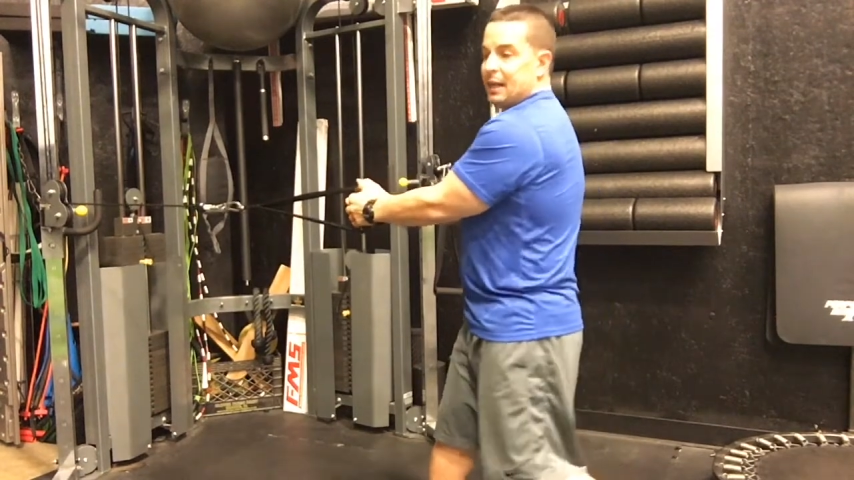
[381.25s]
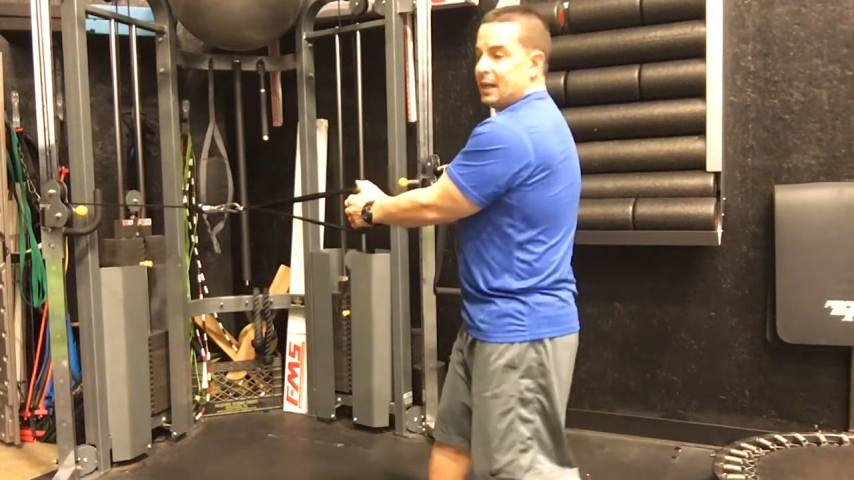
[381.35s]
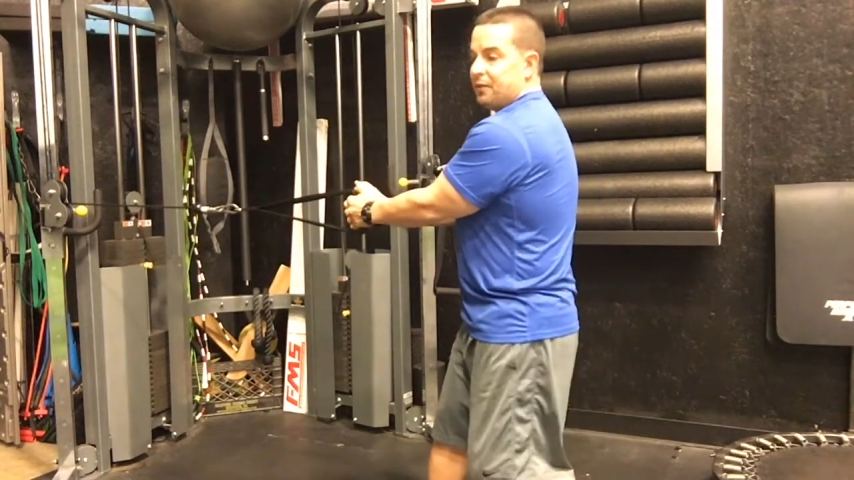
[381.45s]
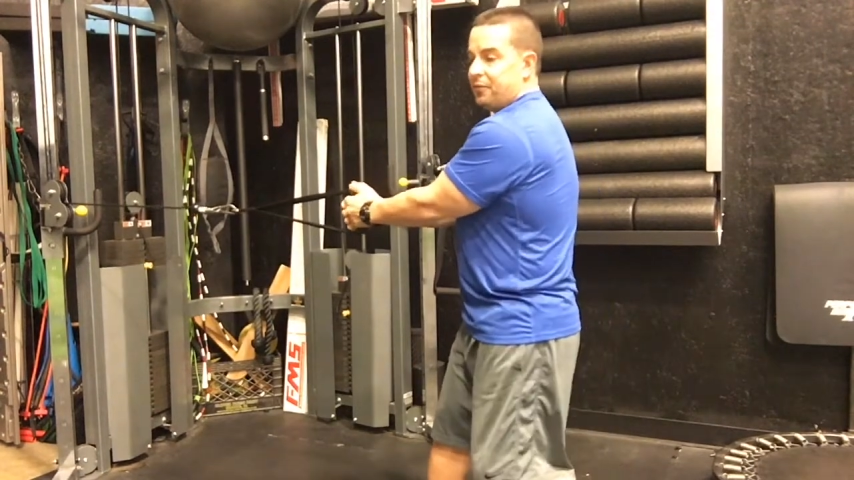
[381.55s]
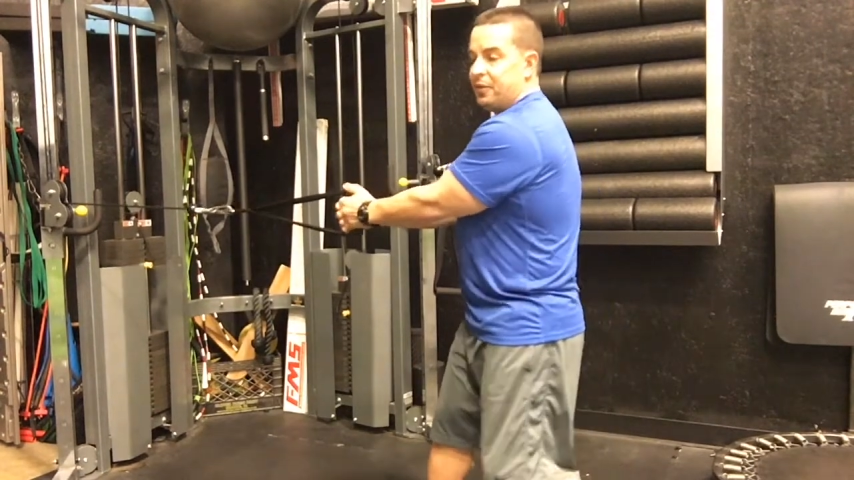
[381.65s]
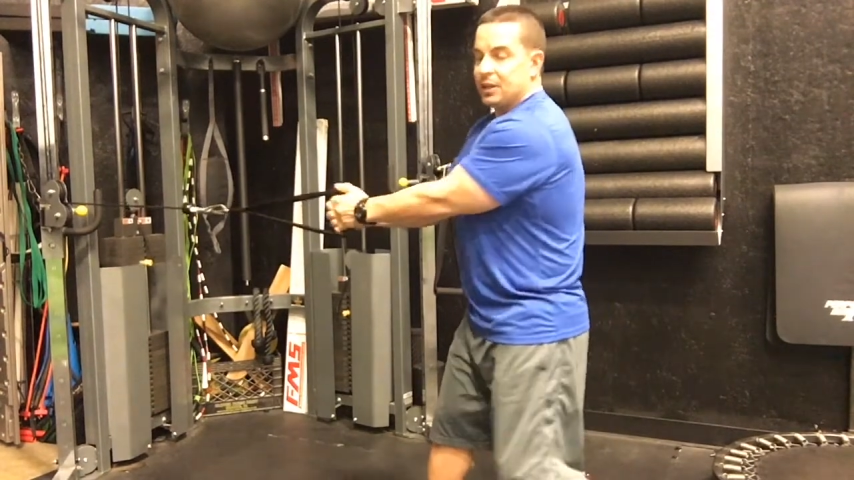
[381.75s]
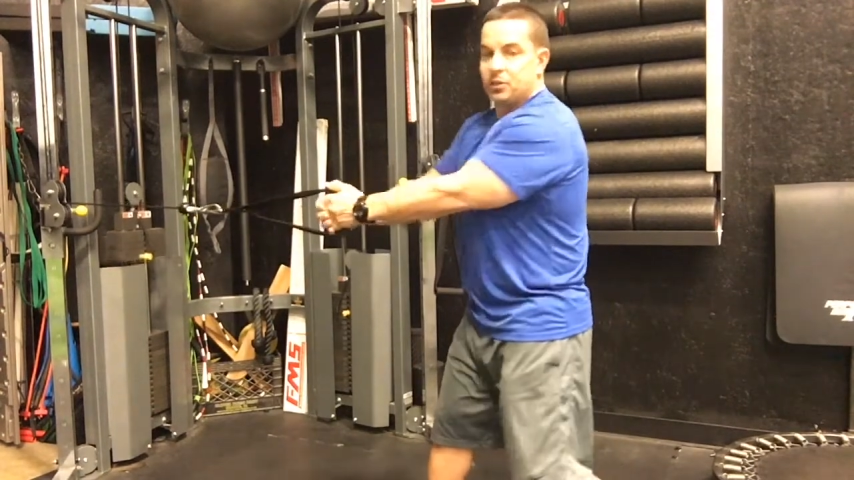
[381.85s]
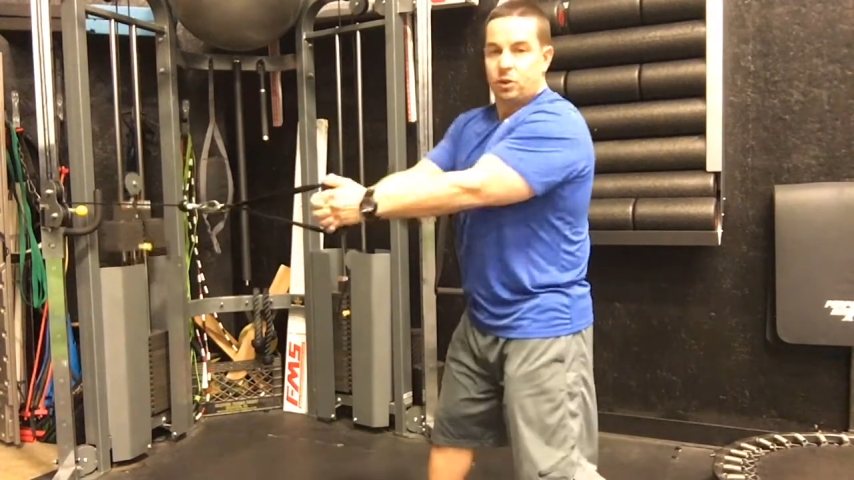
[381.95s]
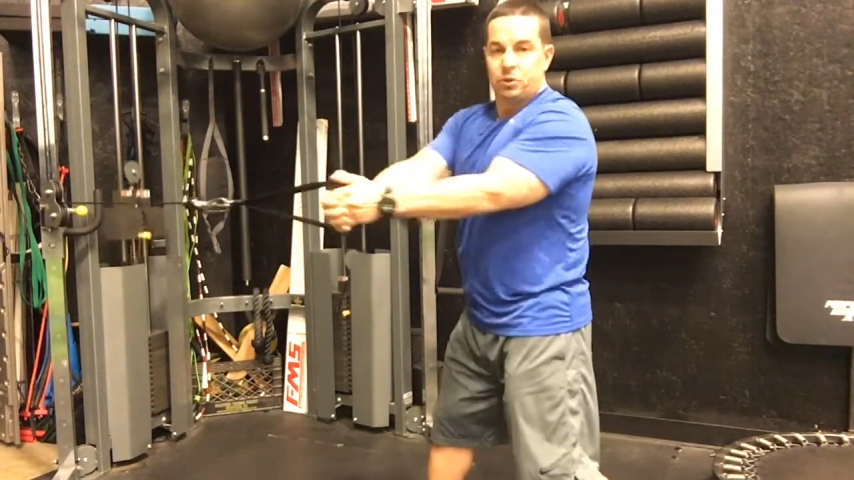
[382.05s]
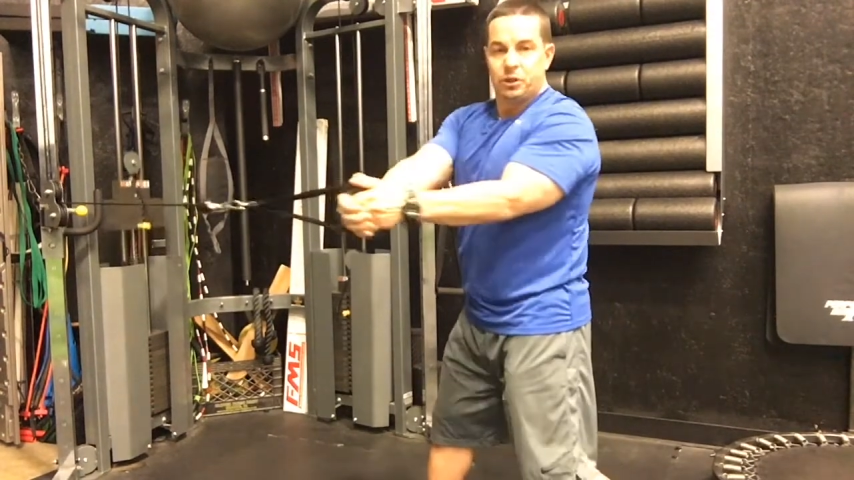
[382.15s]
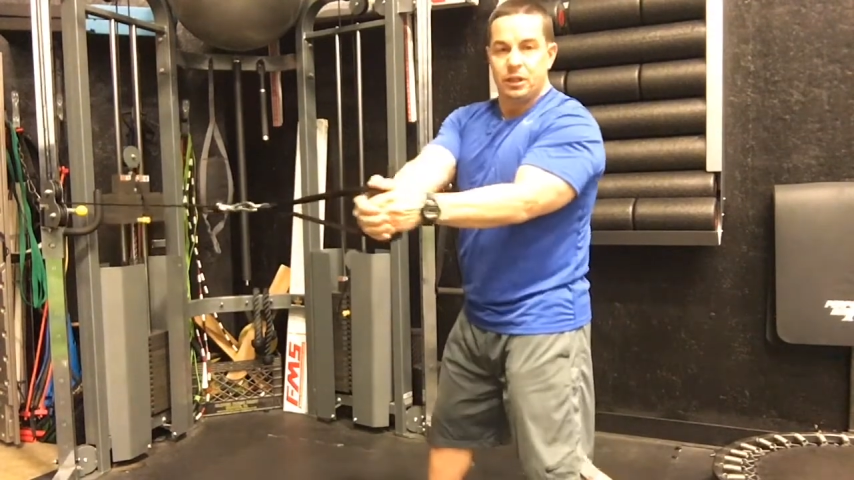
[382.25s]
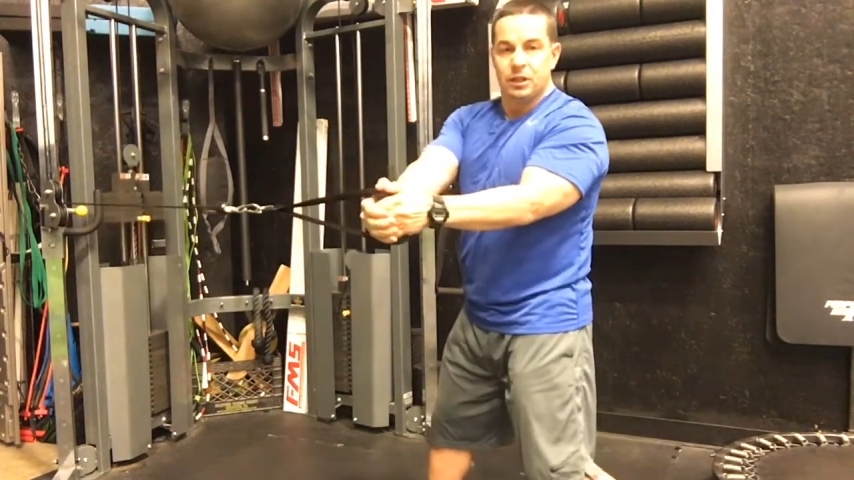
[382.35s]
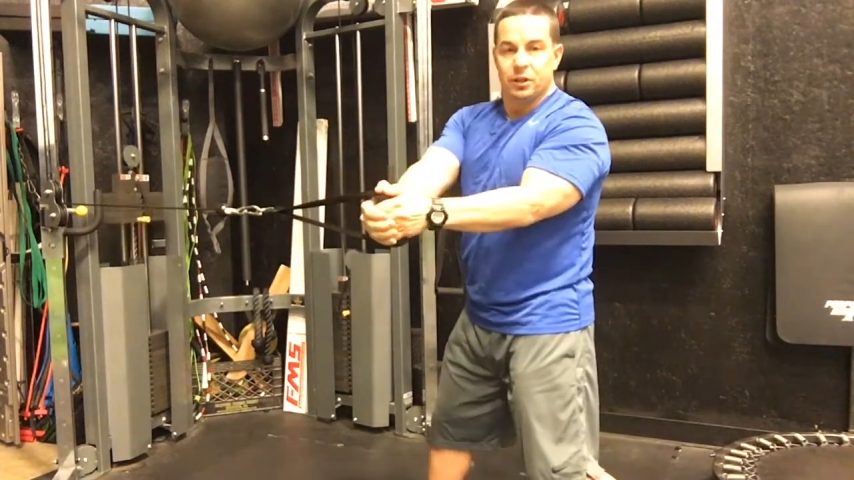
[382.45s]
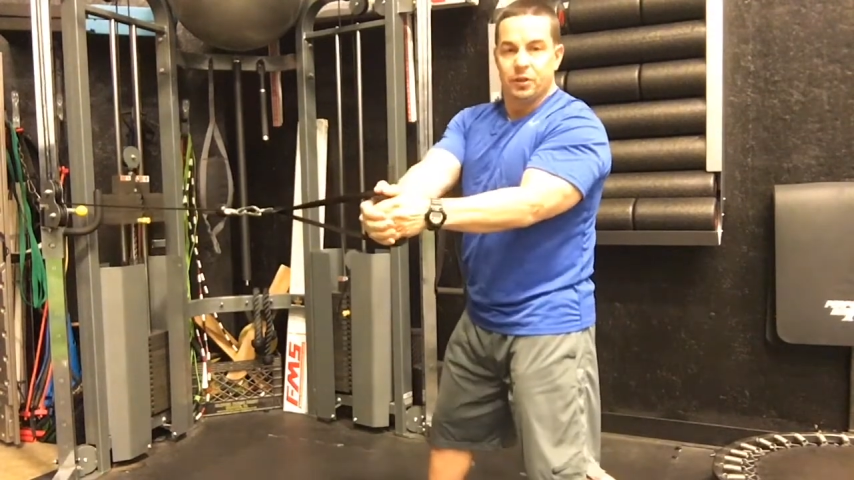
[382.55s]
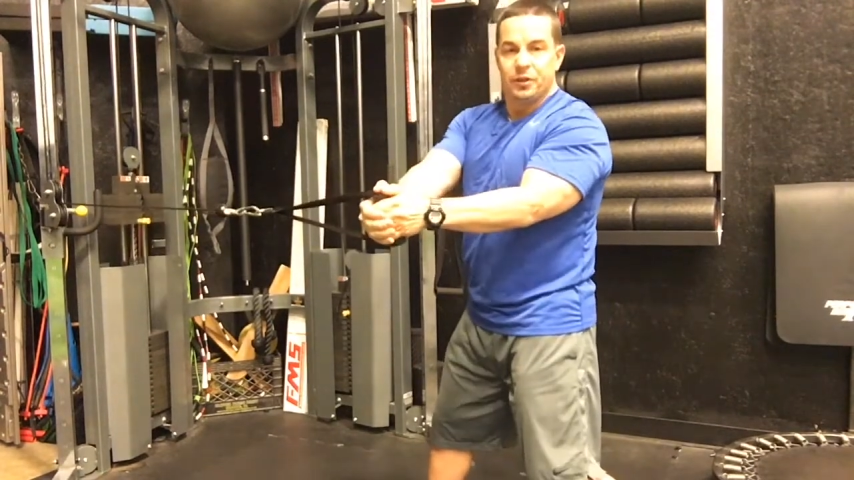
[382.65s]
If this goes here,